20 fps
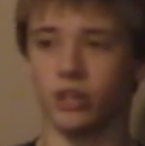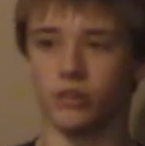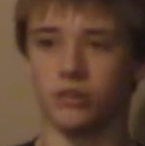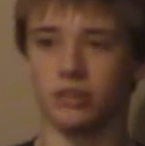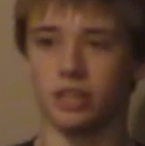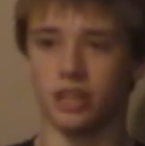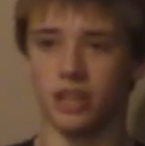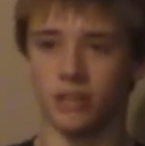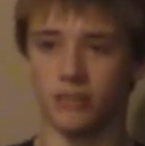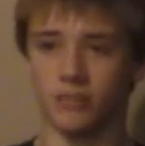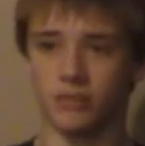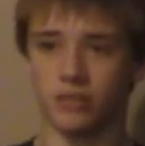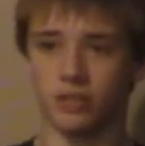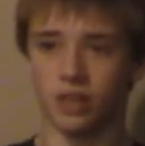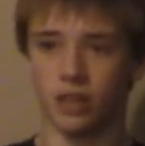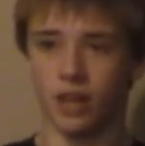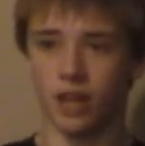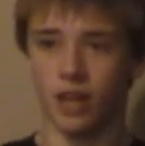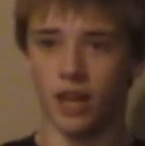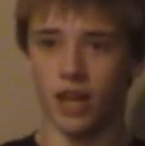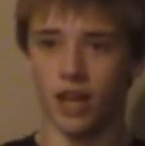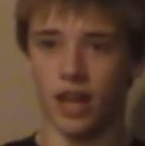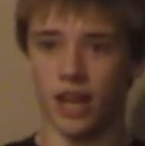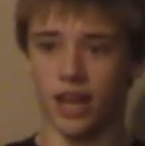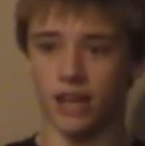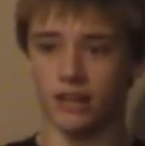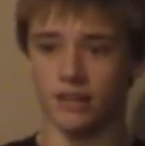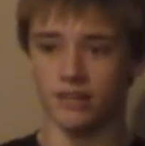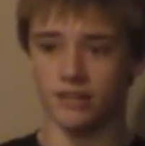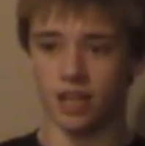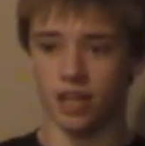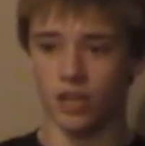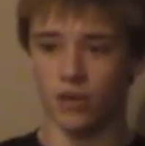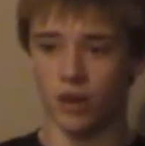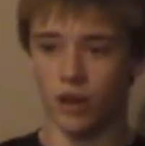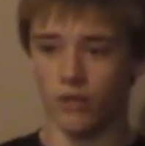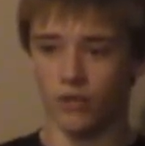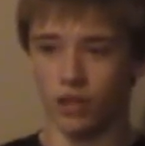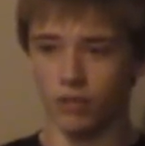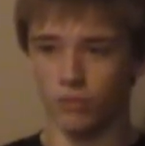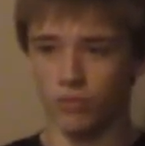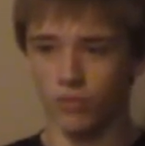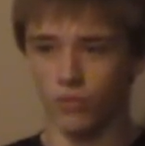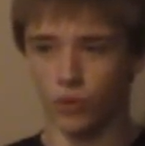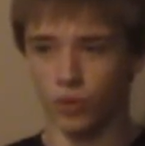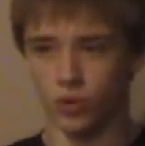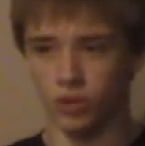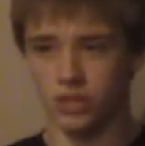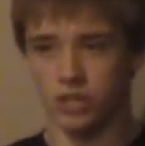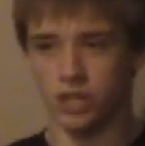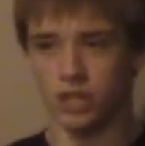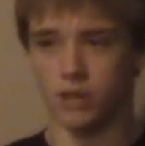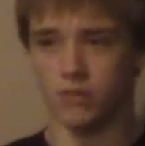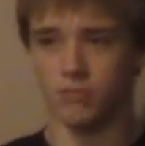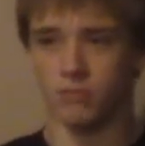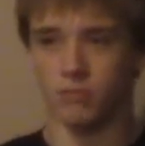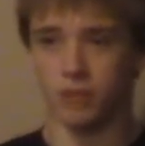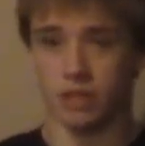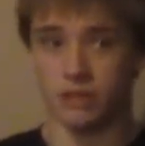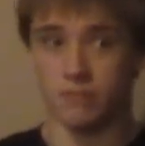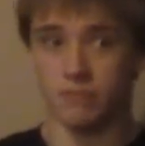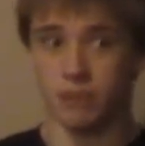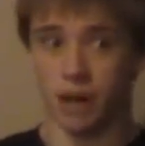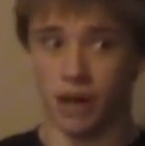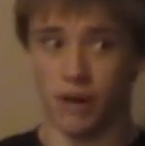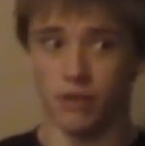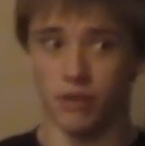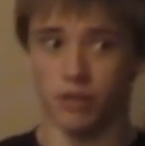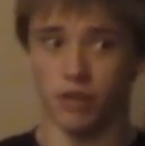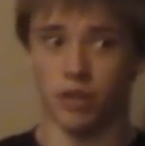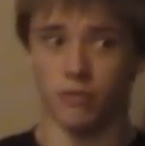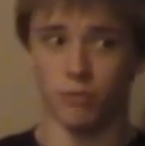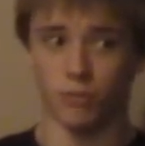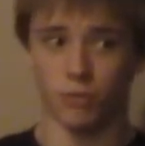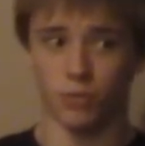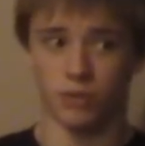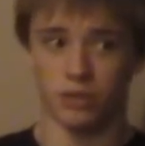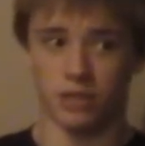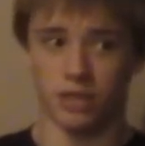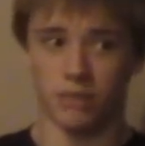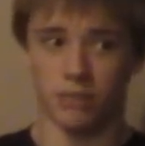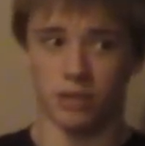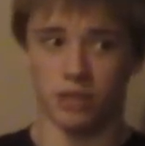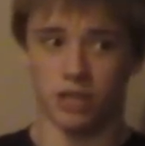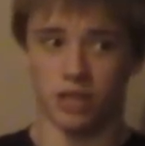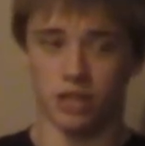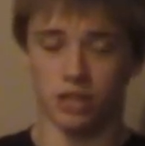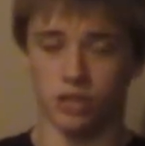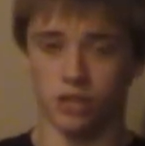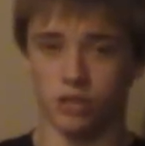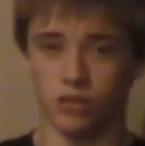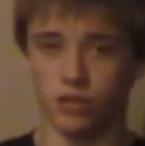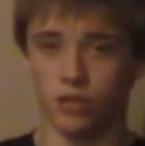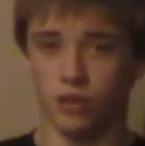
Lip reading: teams, and say you have a number 4 team that's better than the number 1 team in the nation.